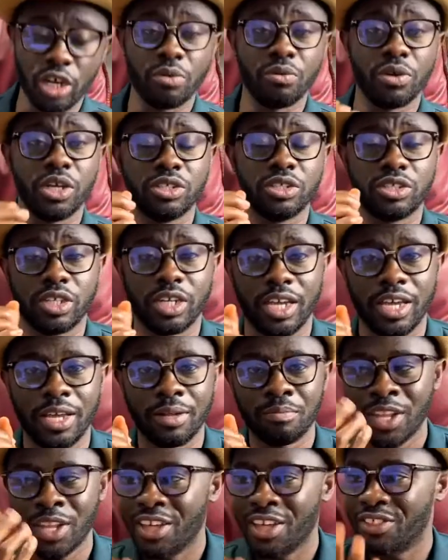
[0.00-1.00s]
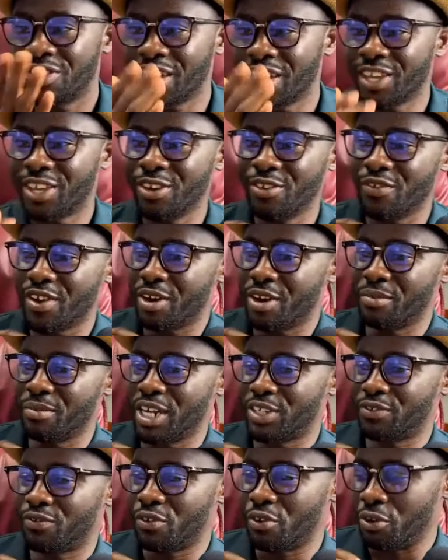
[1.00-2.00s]
with you today. Thank you very
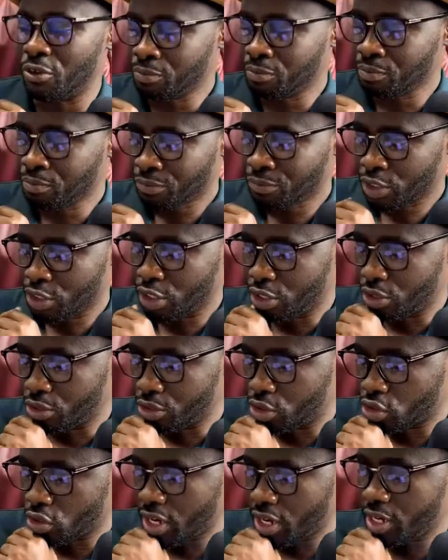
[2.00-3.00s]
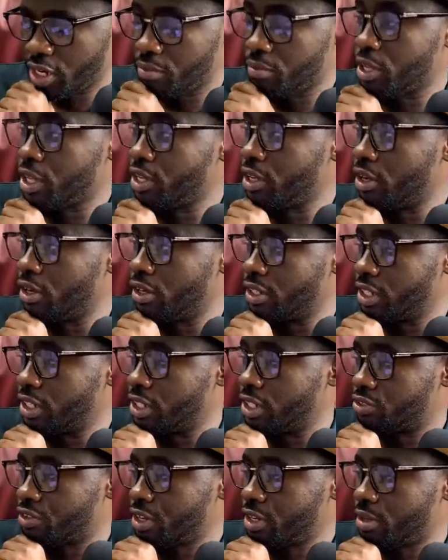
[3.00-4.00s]
much for, you know, joining me on the
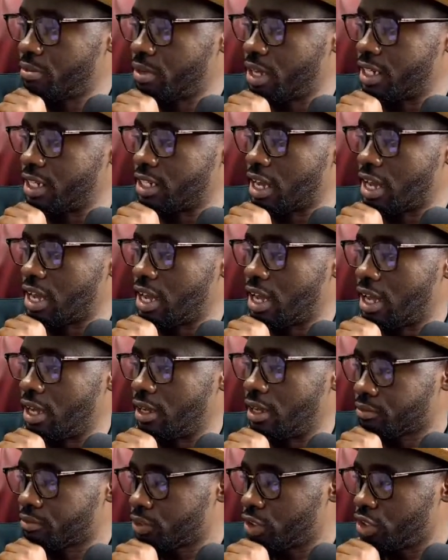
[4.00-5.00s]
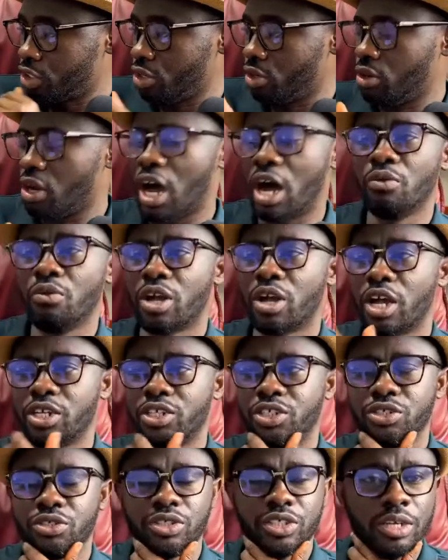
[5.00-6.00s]
stream. And, uh, you know, I will
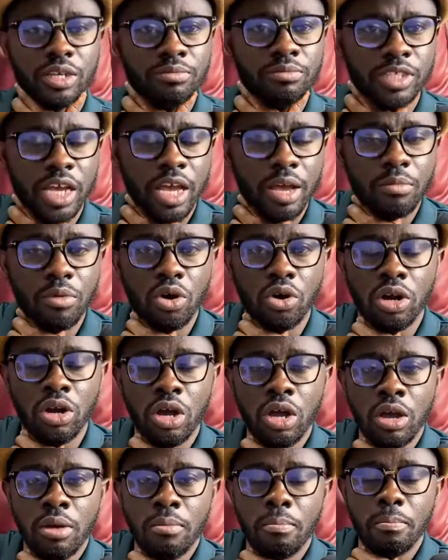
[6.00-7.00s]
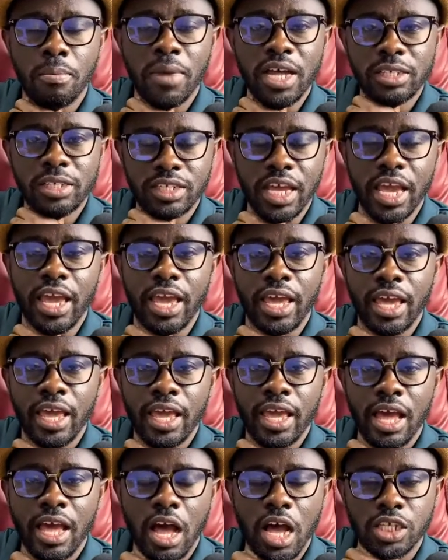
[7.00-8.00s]
catch you same time on Monday
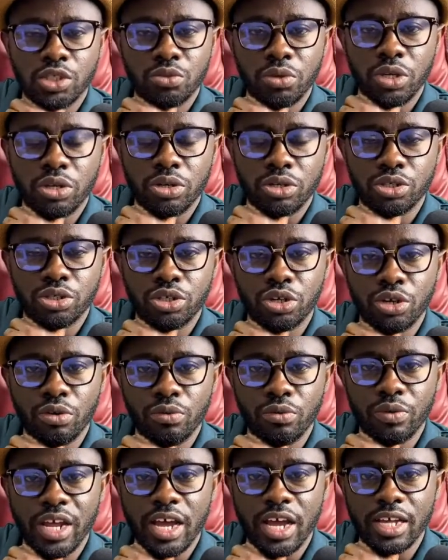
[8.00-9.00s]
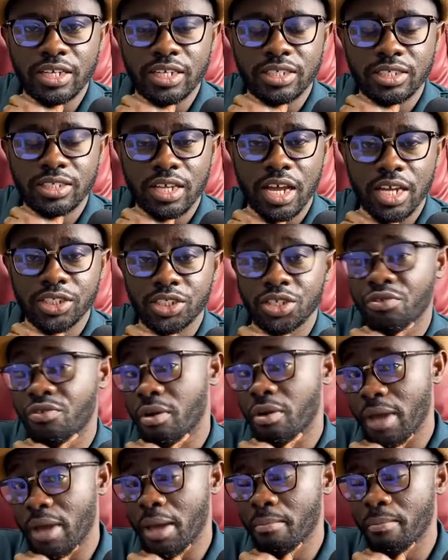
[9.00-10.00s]
as we continue with our discussion.
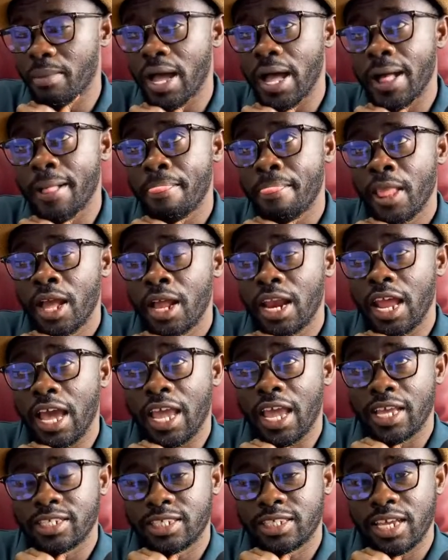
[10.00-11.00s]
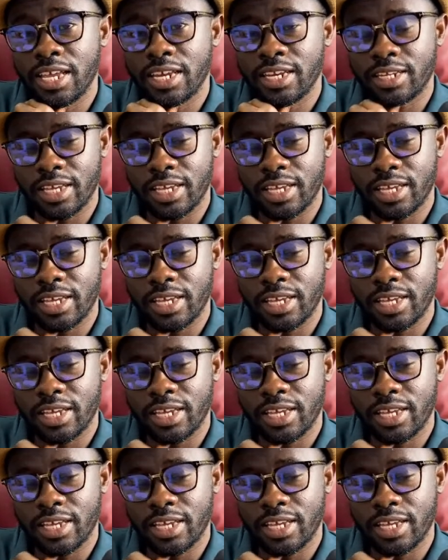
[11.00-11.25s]
Remember, like I said